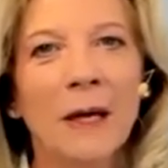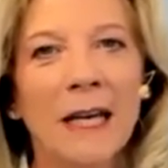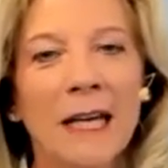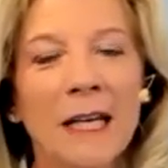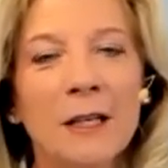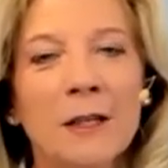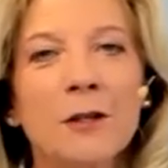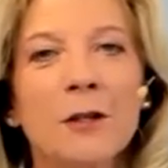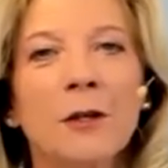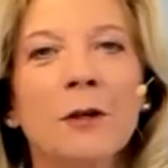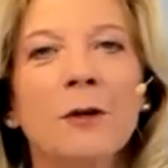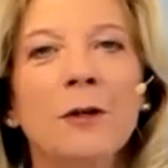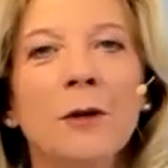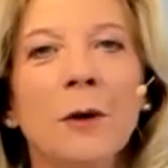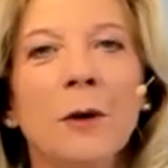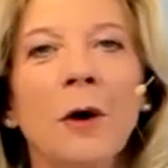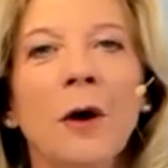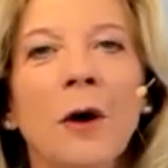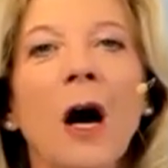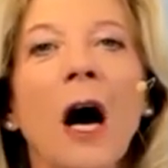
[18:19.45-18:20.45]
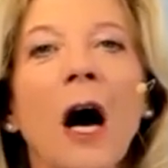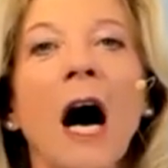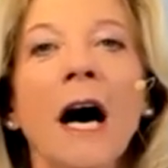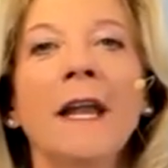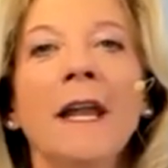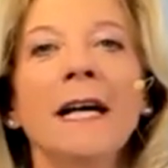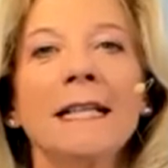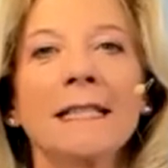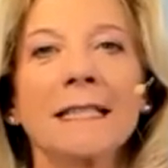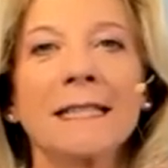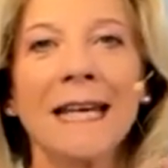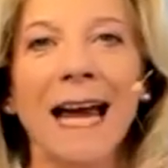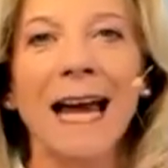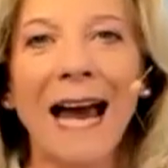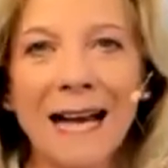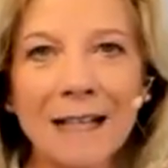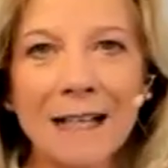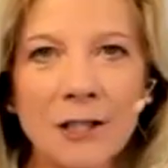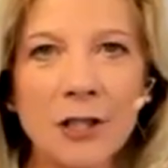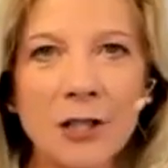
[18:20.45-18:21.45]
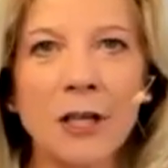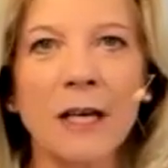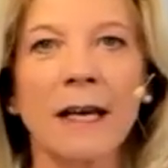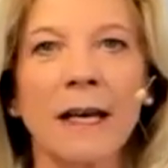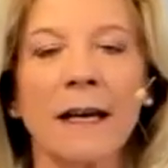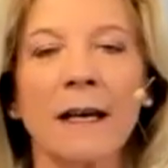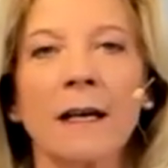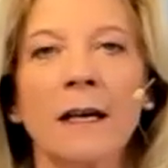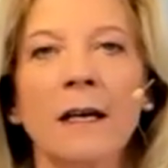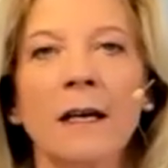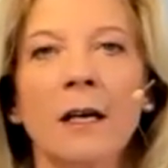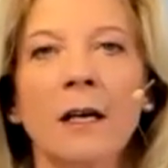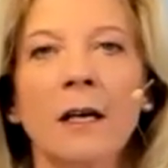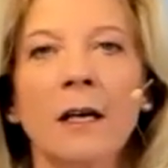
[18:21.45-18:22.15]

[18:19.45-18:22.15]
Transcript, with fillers: into your unattaching